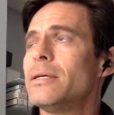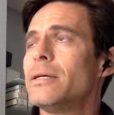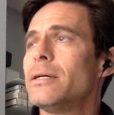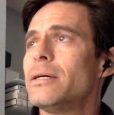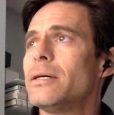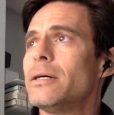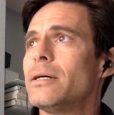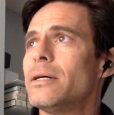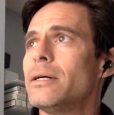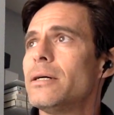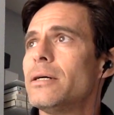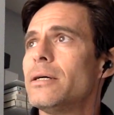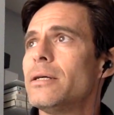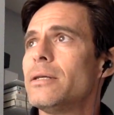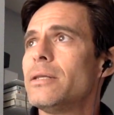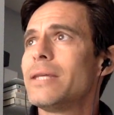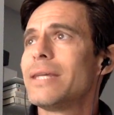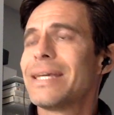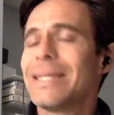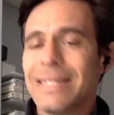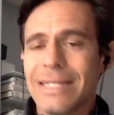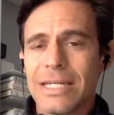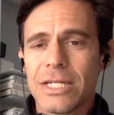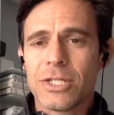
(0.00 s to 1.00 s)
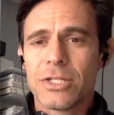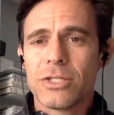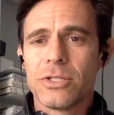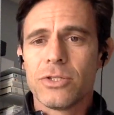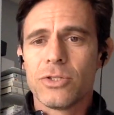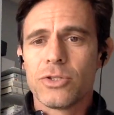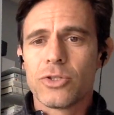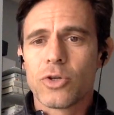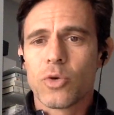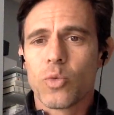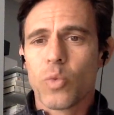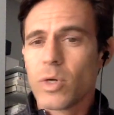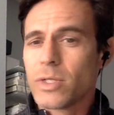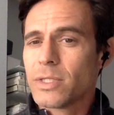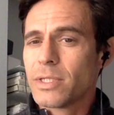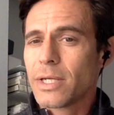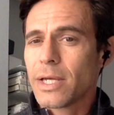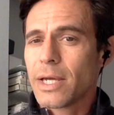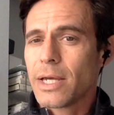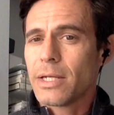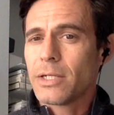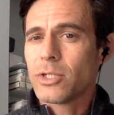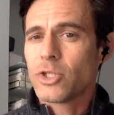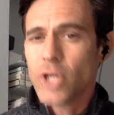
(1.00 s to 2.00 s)
uh, the conditions are once
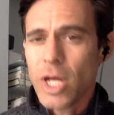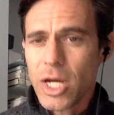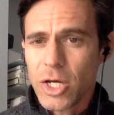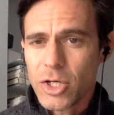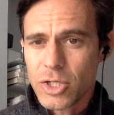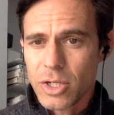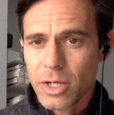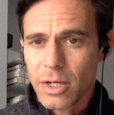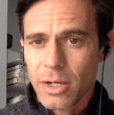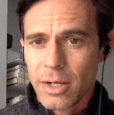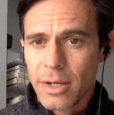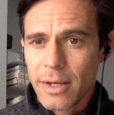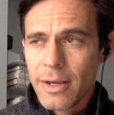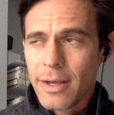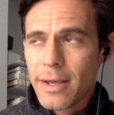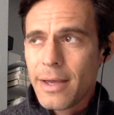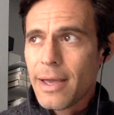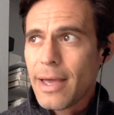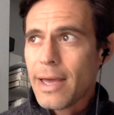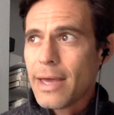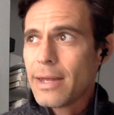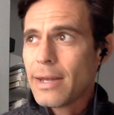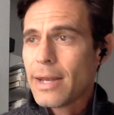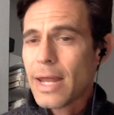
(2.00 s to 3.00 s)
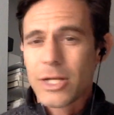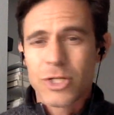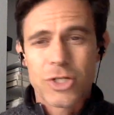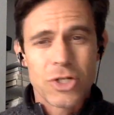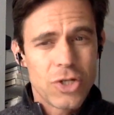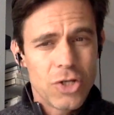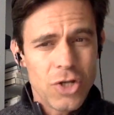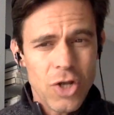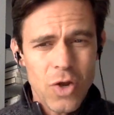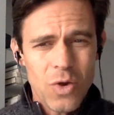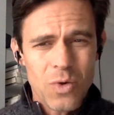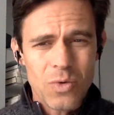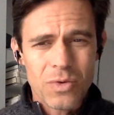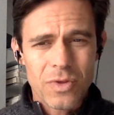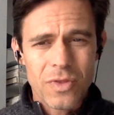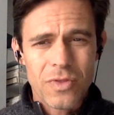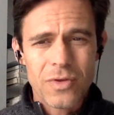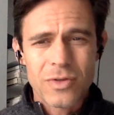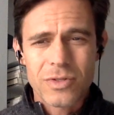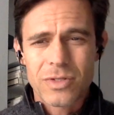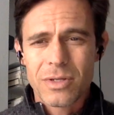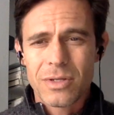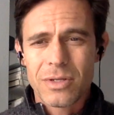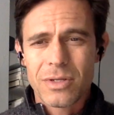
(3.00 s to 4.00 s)
again changing. And I should note that
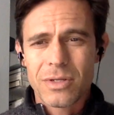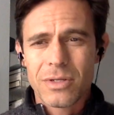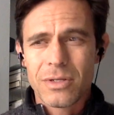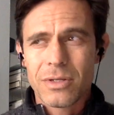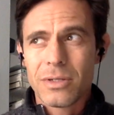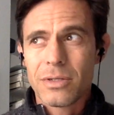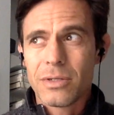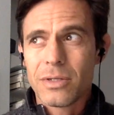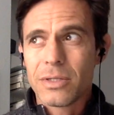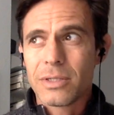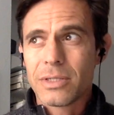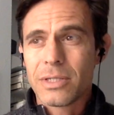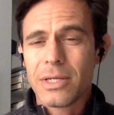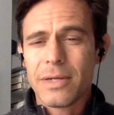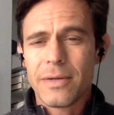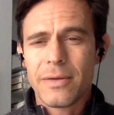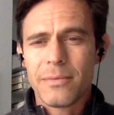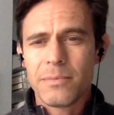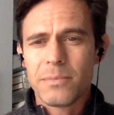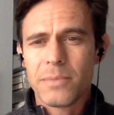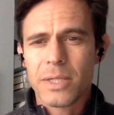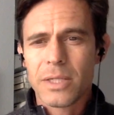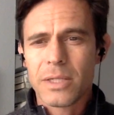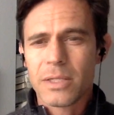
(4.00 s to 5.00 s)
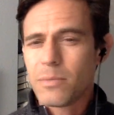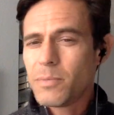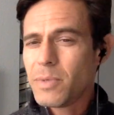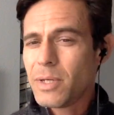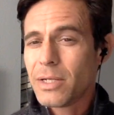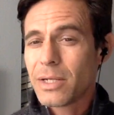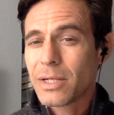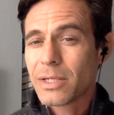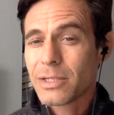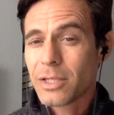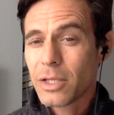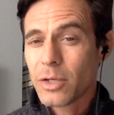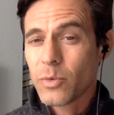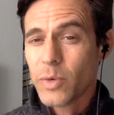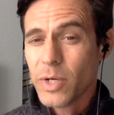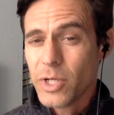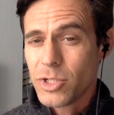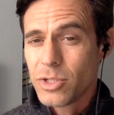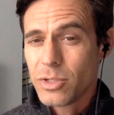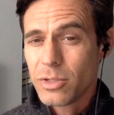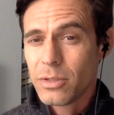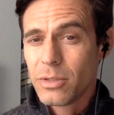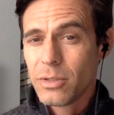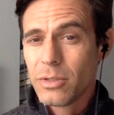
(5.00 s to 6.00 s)
there's a, a seeming to be an
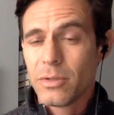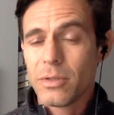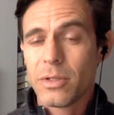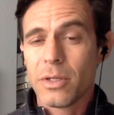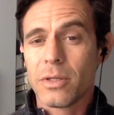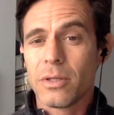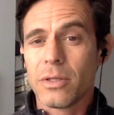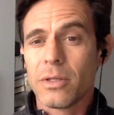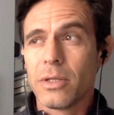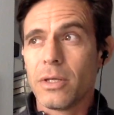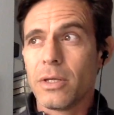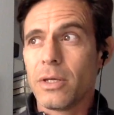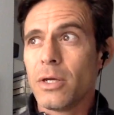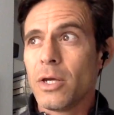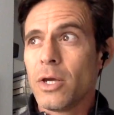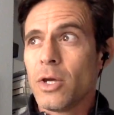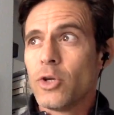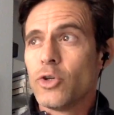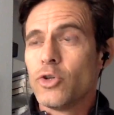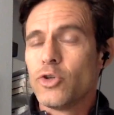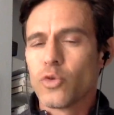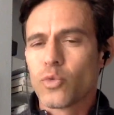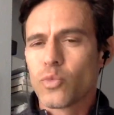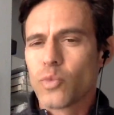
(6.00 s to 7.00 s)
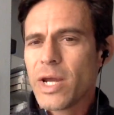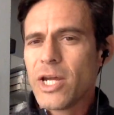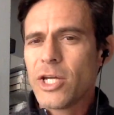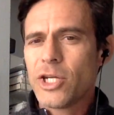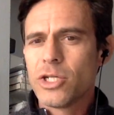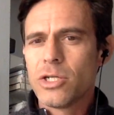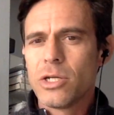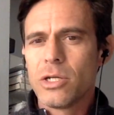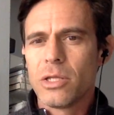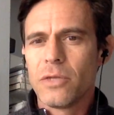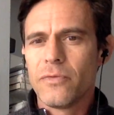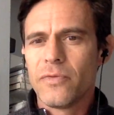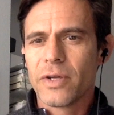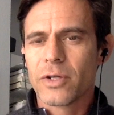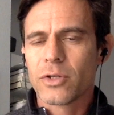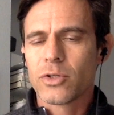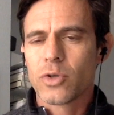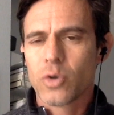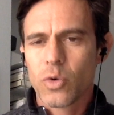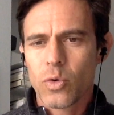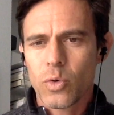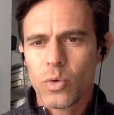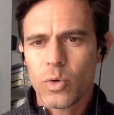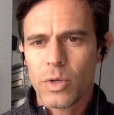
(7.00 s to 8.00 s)
acceleration, that the duration of the
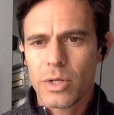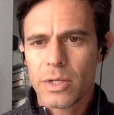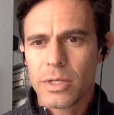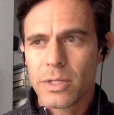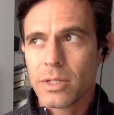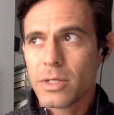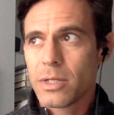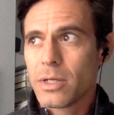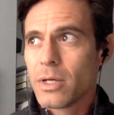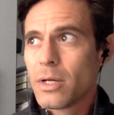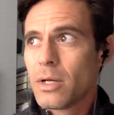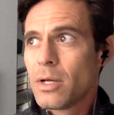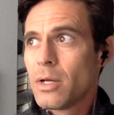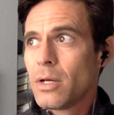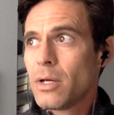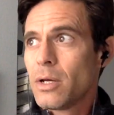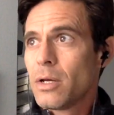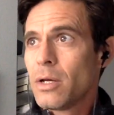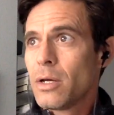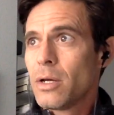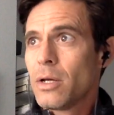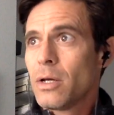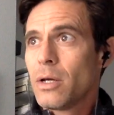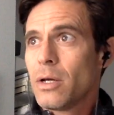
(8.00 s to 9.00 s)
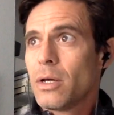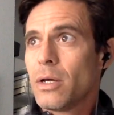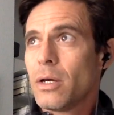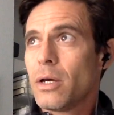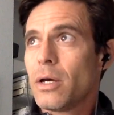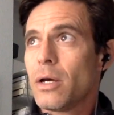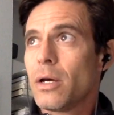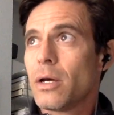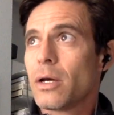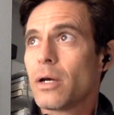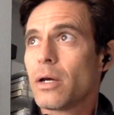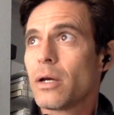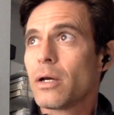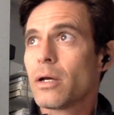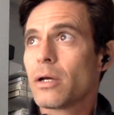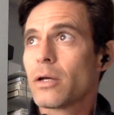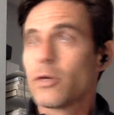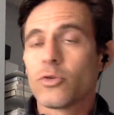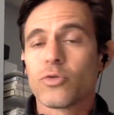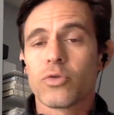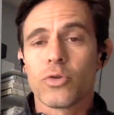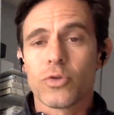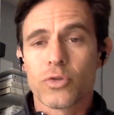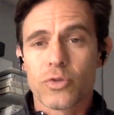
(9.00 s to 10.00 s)
Victorian uh,
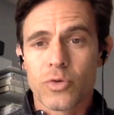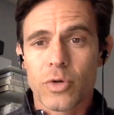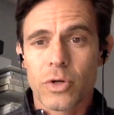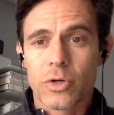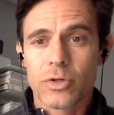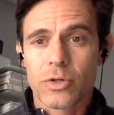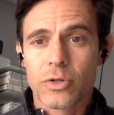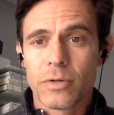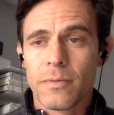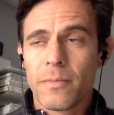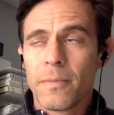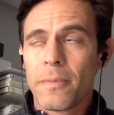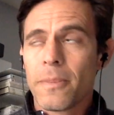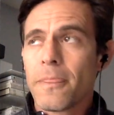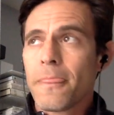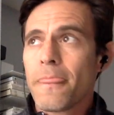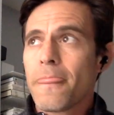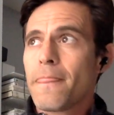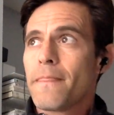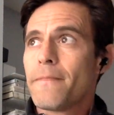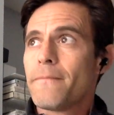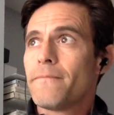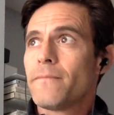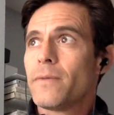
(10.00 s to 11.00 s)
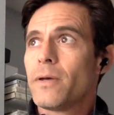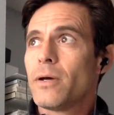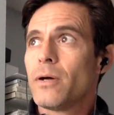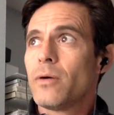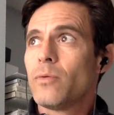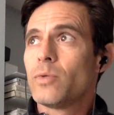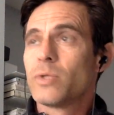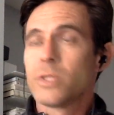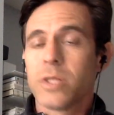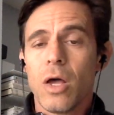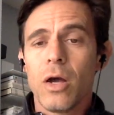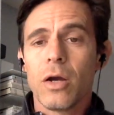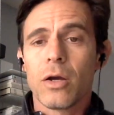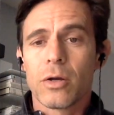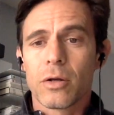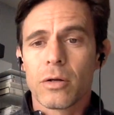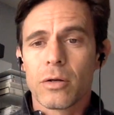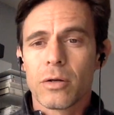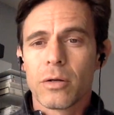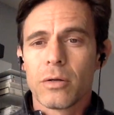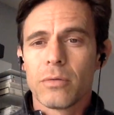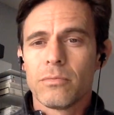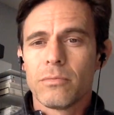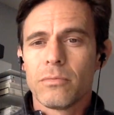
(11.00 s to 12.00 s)
control structure uh, was longer,
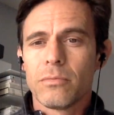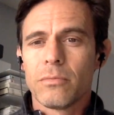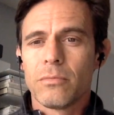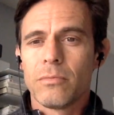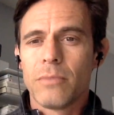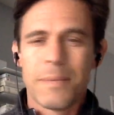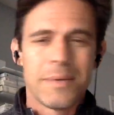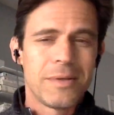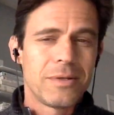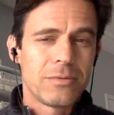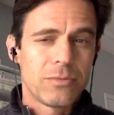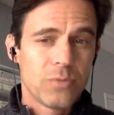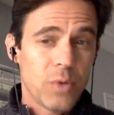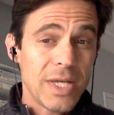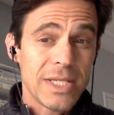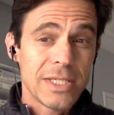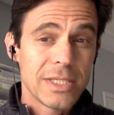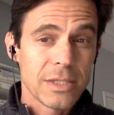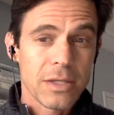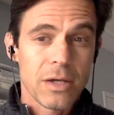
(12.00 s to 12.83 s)
maybe twice as